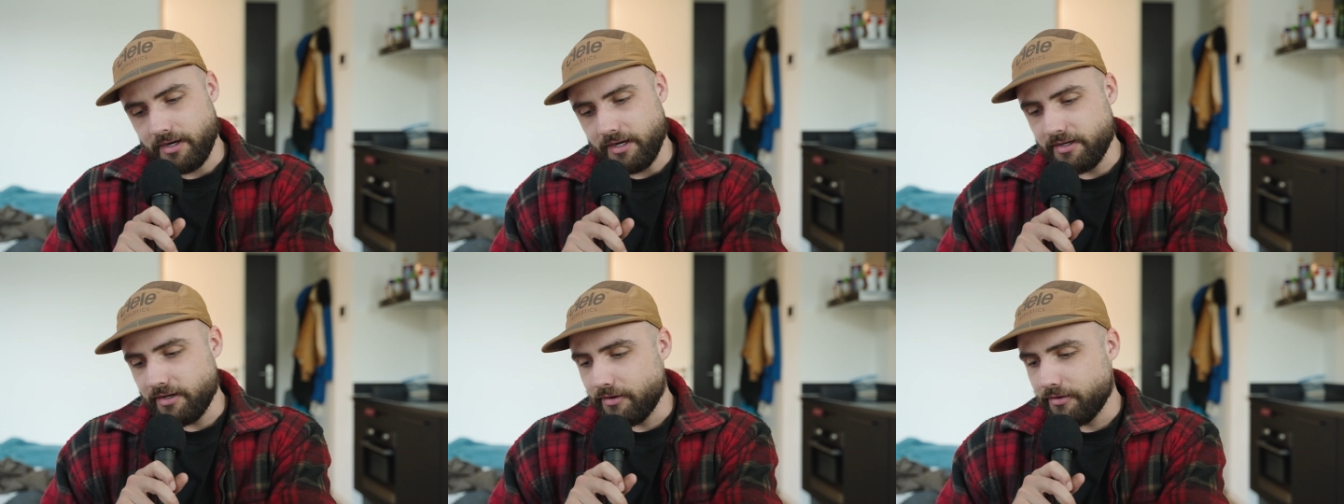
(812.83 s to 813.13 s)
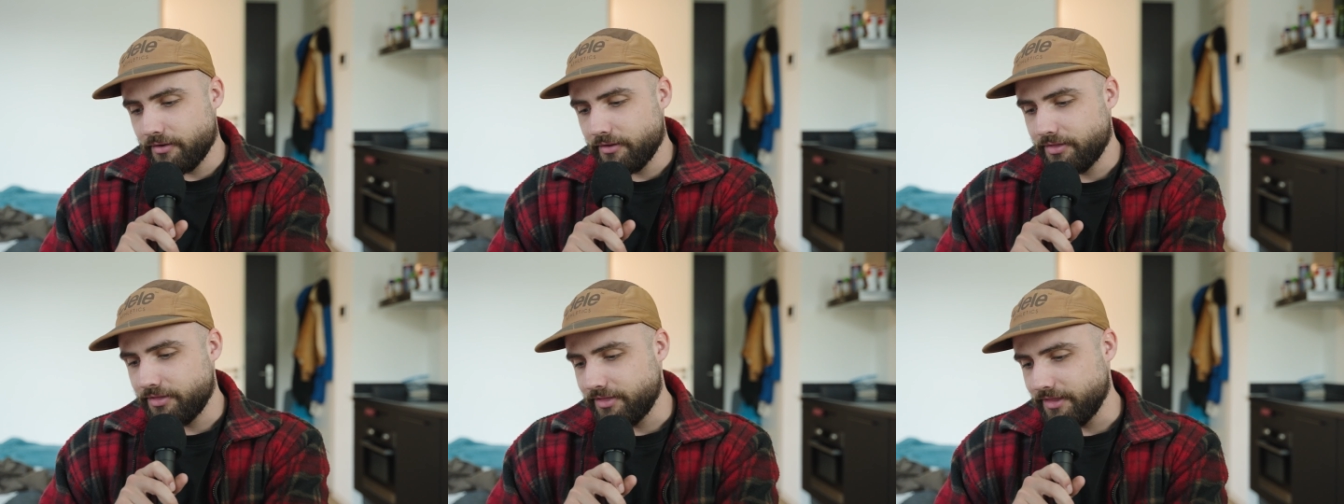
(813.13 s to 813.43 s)

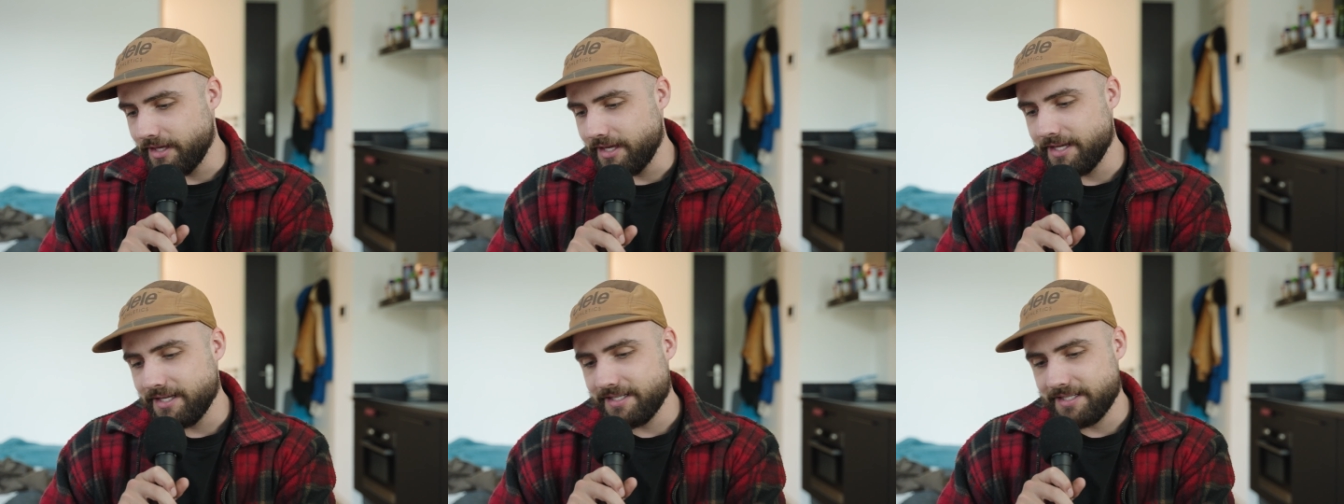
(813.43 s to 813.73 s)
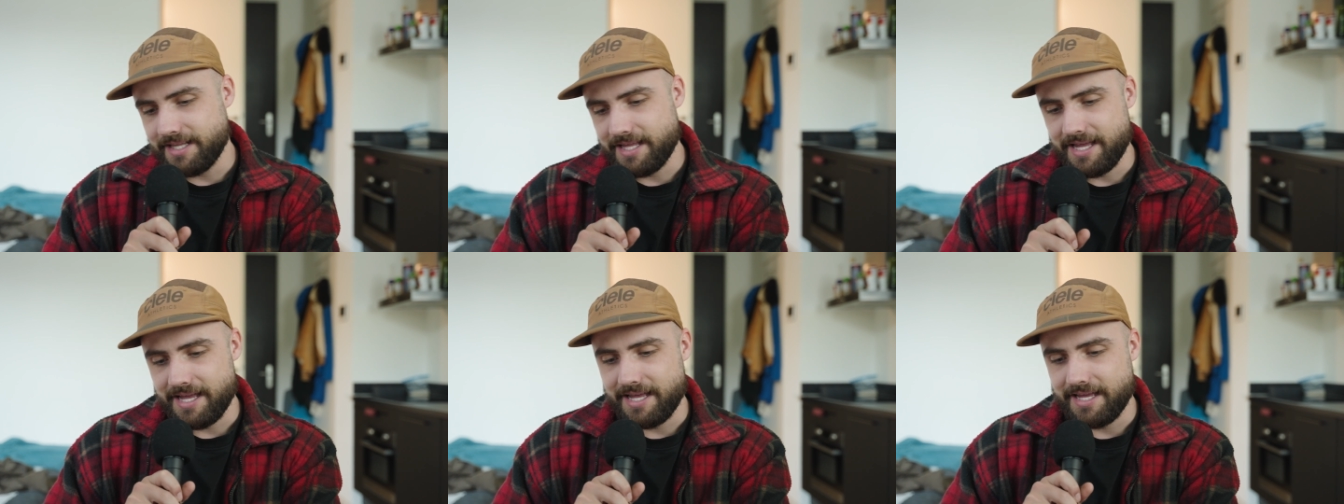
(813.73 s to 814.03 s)
Another
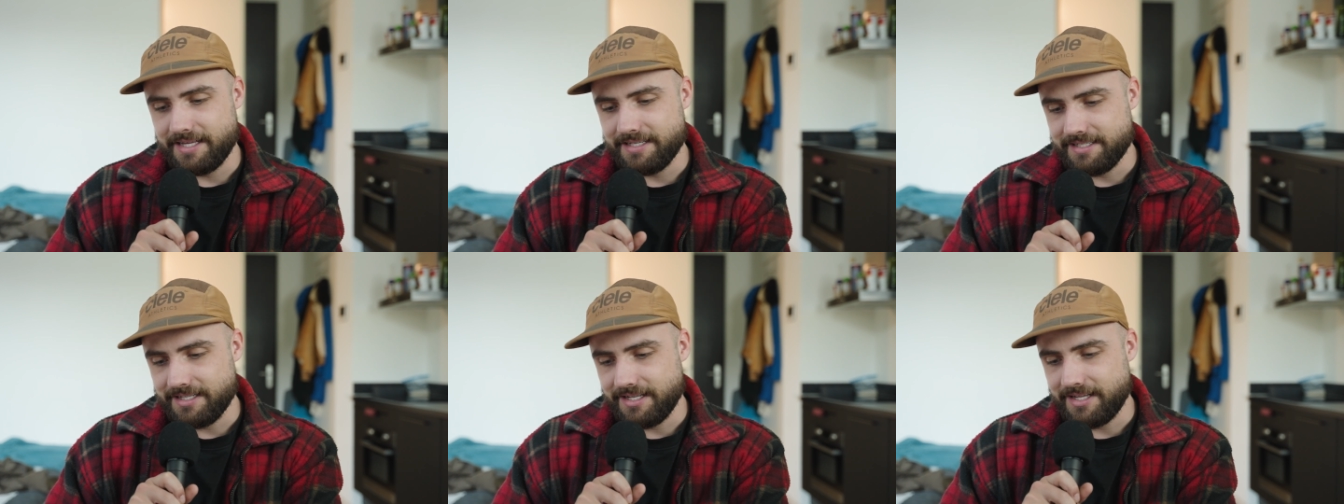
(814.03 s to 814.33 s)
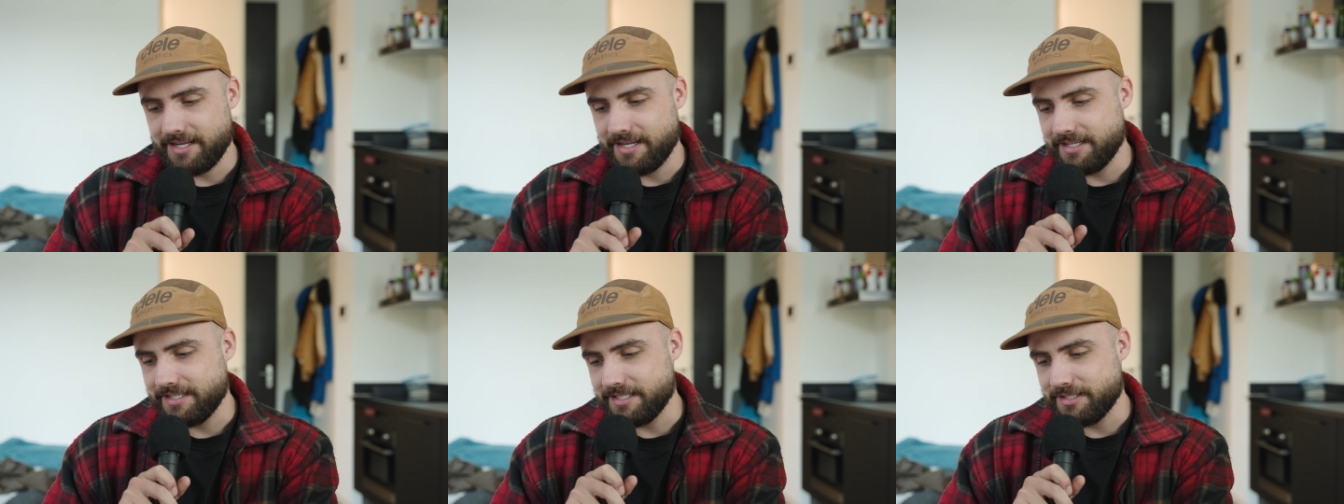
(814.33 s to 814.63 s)
thing that
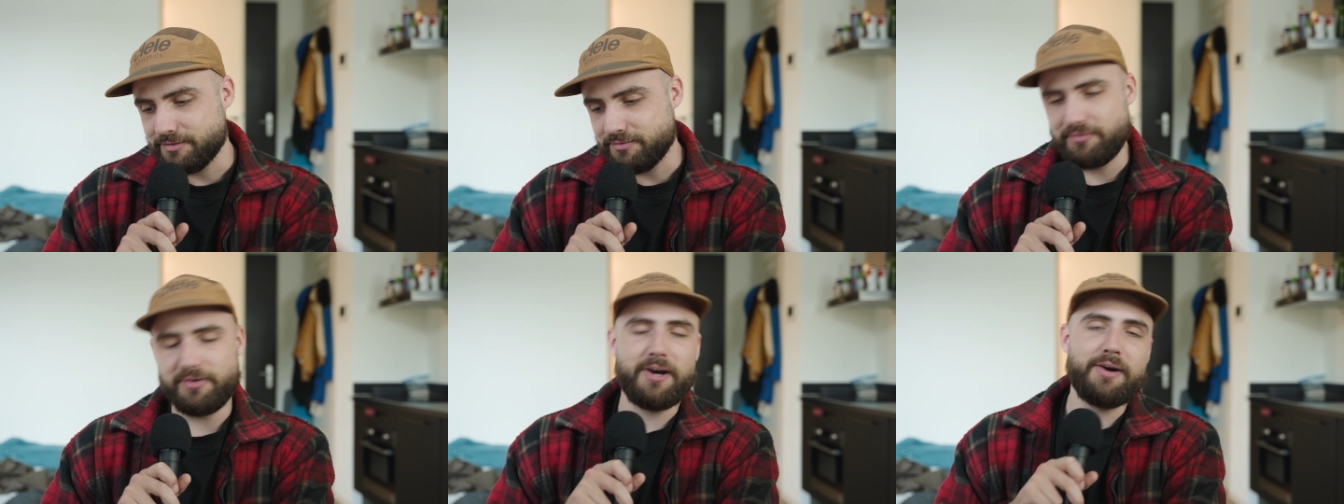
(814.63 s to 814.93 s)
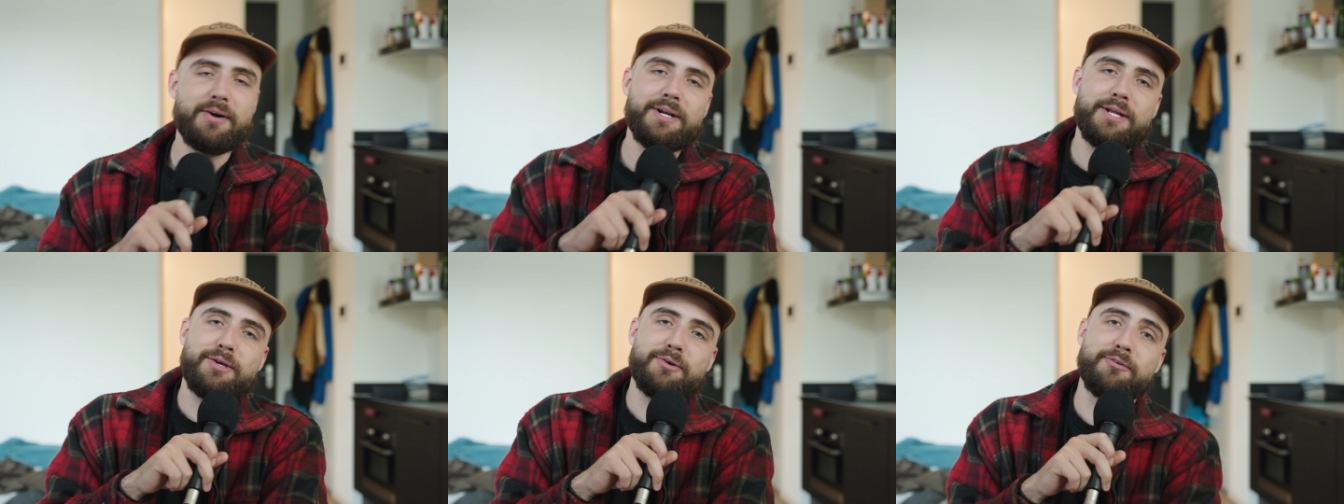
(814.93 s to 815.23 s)
like is
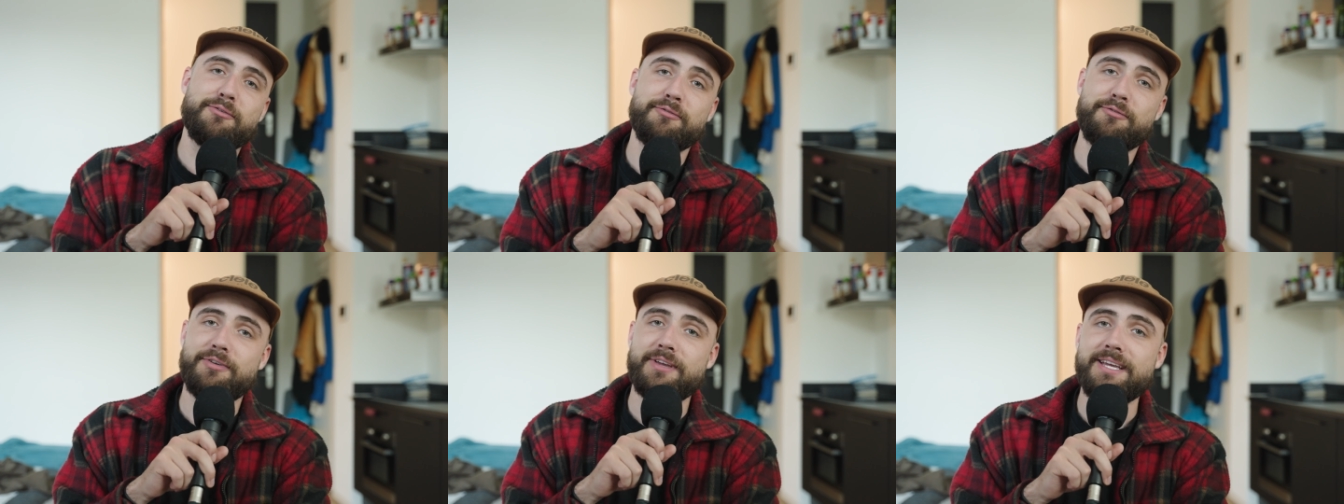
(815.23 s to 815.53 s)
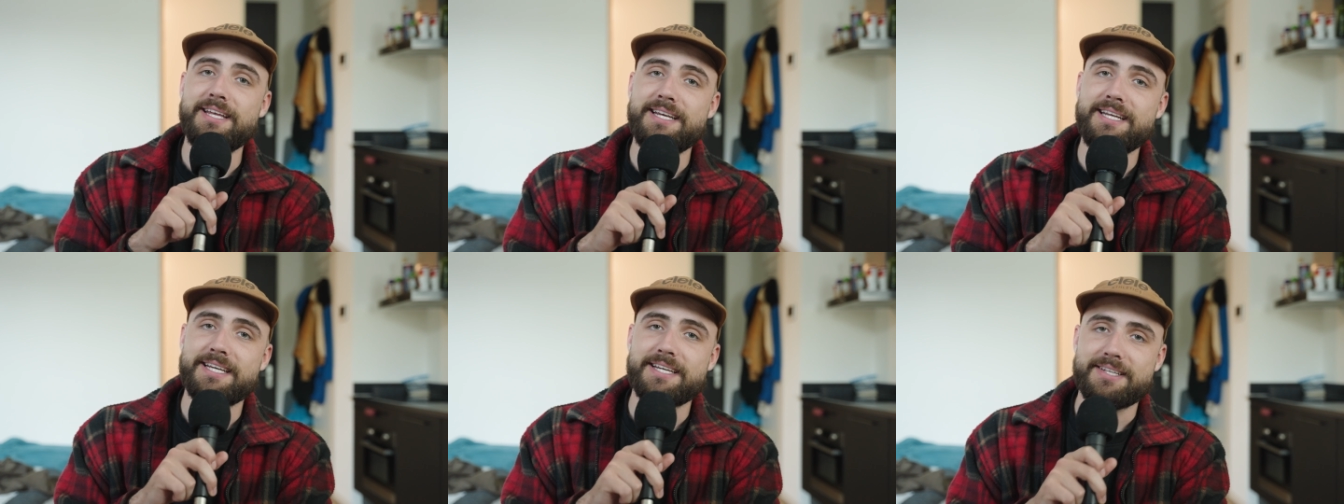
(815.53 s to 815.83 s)
very
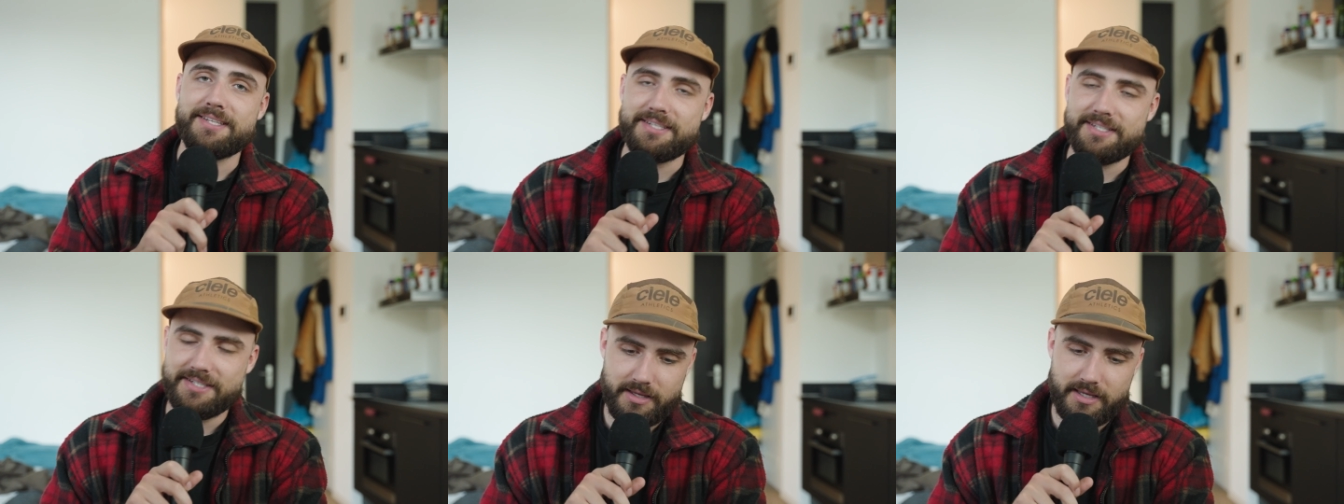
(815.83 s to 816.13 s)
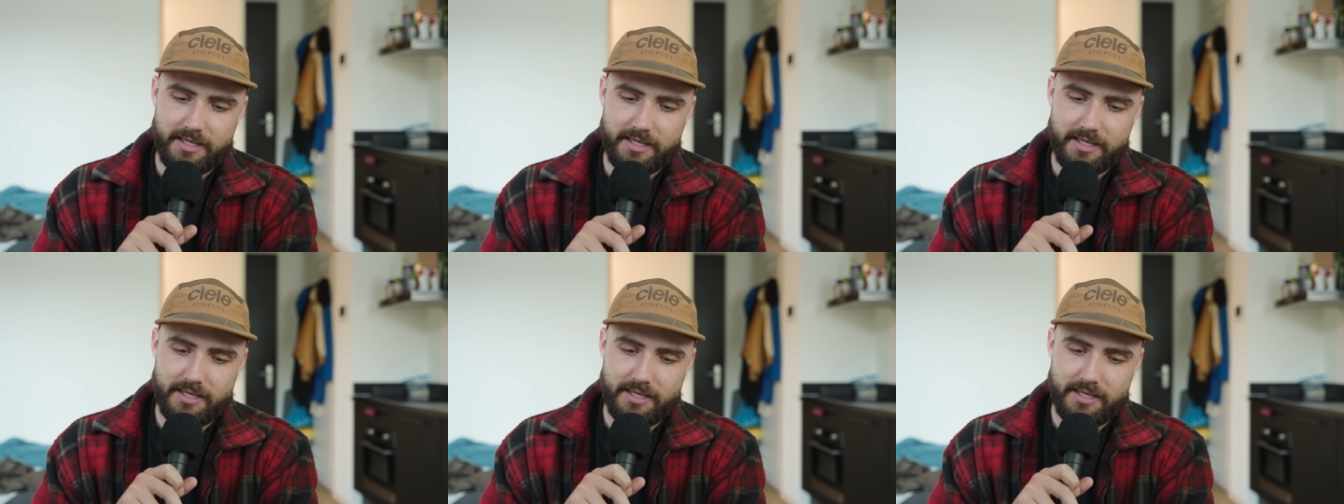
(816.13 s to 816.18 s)
convenient